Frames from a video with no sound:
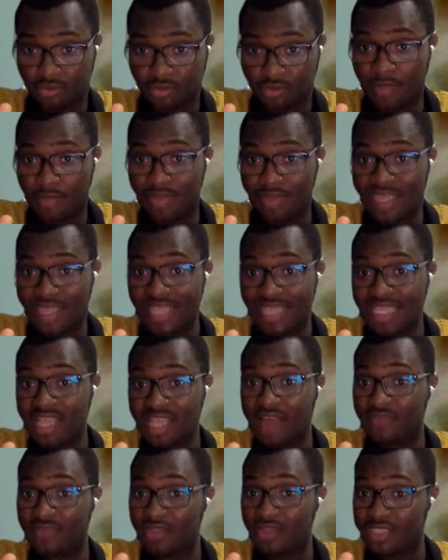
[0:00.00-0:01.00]
to the beginning
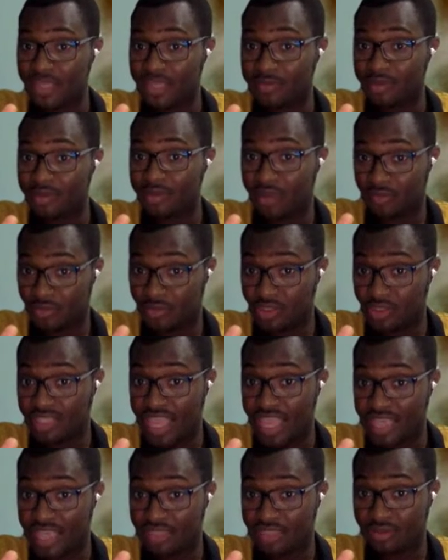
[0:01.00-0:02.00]
of the
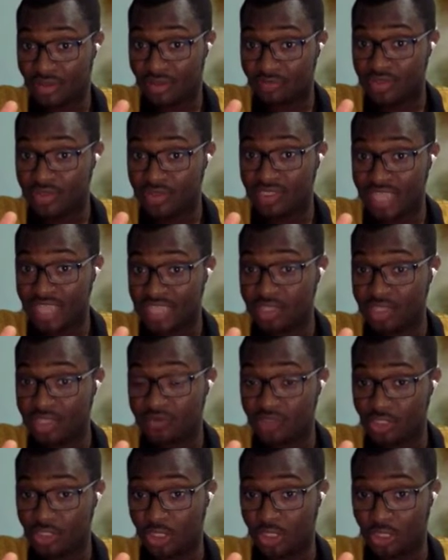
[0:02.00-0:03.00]
signs
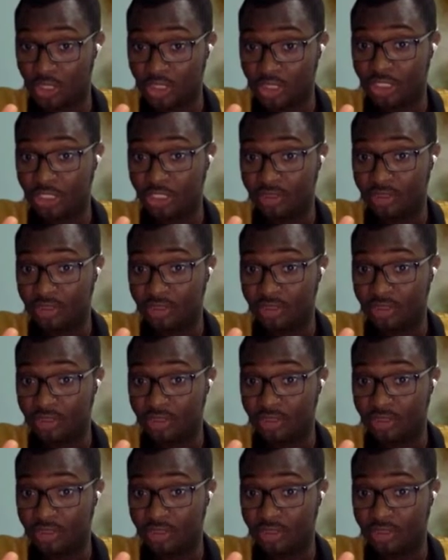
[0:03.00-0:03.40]
of stroke,